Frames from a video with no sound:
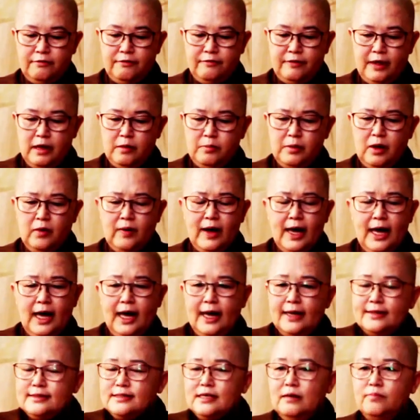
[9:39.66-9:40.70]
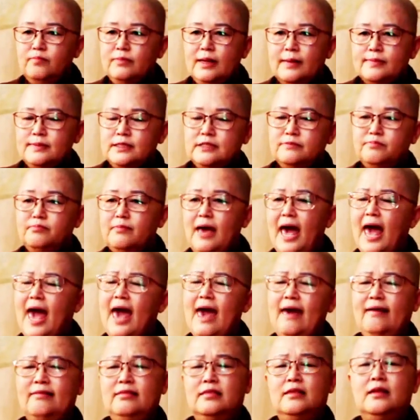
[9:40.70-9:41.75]
female, and sometimes
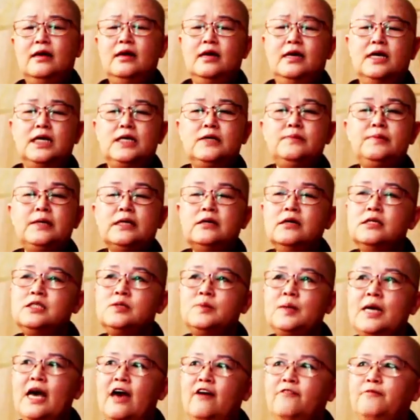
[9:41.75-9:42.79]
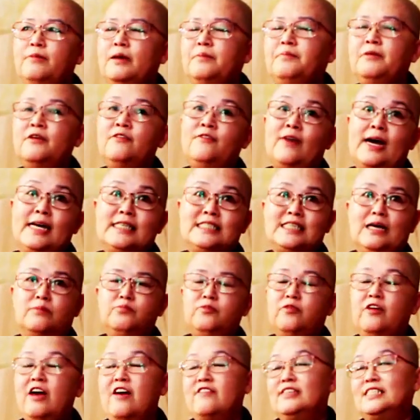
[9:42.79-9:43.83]
men, because we have people, for
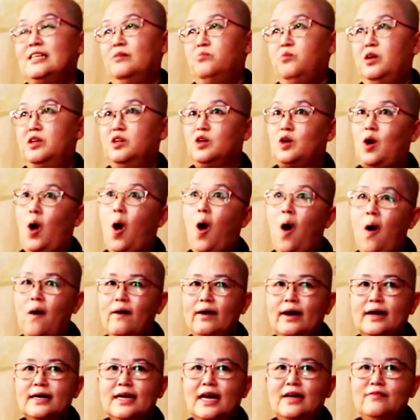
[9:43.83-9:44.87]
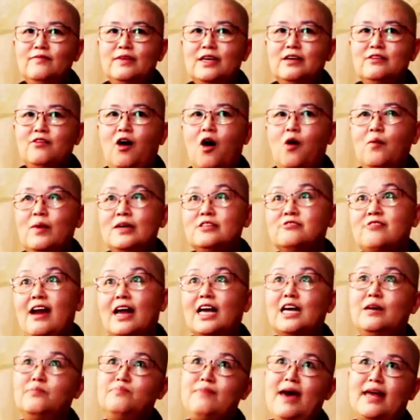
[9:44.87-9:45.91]
example, have someone call, then we always
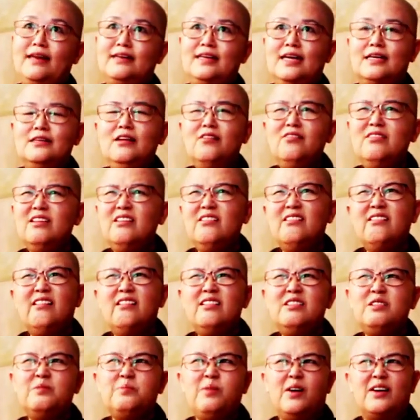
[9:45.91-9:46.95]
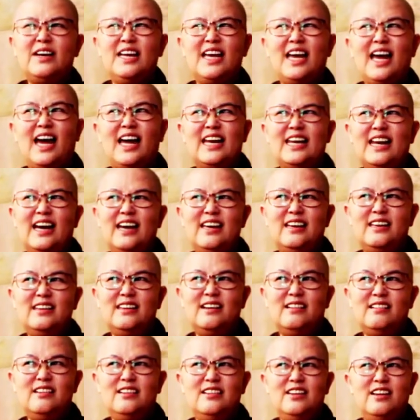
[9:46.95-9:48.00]
recommend them, oh, you go to Bodhiana, you
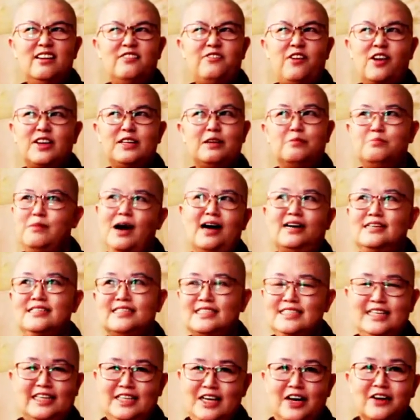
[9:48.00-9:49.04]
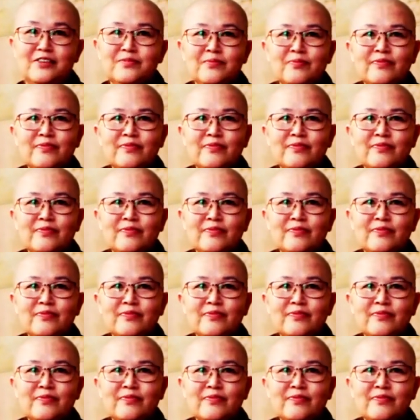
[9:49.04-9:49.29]
know, you look for the monks, you know.